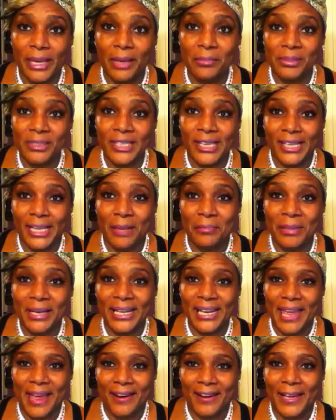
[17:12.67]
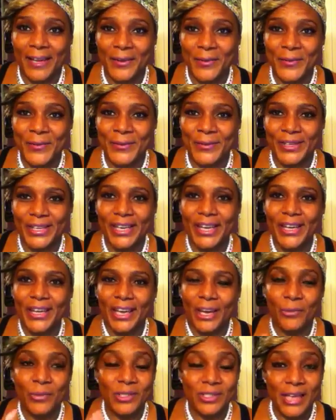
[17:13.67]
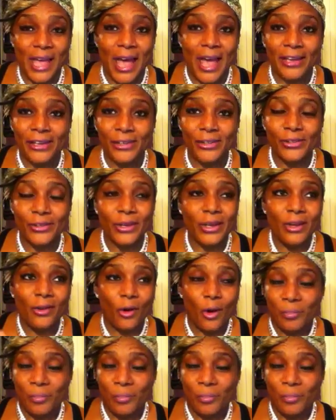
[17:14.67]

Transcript: able to get that money out later on and retire,